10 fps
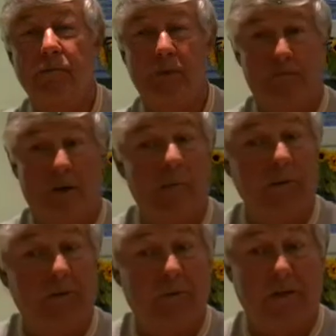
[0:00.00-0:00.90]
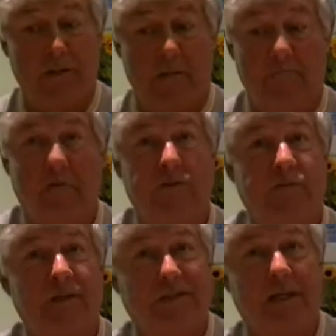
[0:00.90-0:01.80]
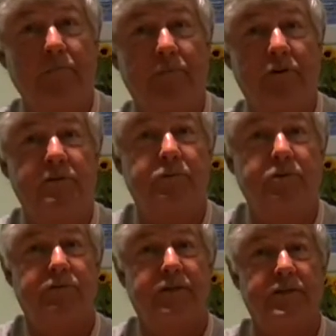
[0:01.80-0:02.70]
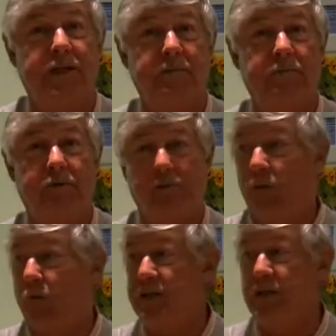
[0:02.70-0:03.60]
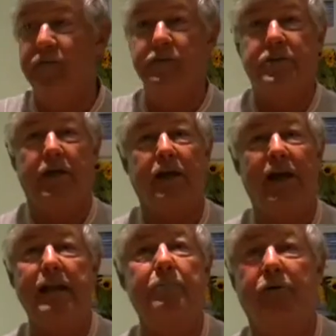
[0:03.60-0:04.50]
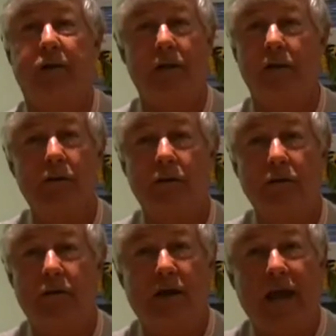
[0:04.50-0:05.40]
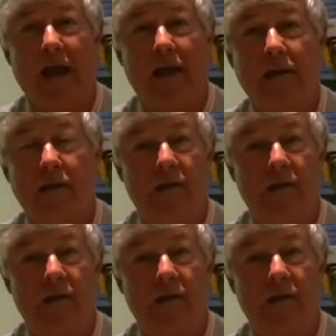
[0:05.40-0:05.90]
But Bob was always saying, push for the team points, always overtake anybody you can.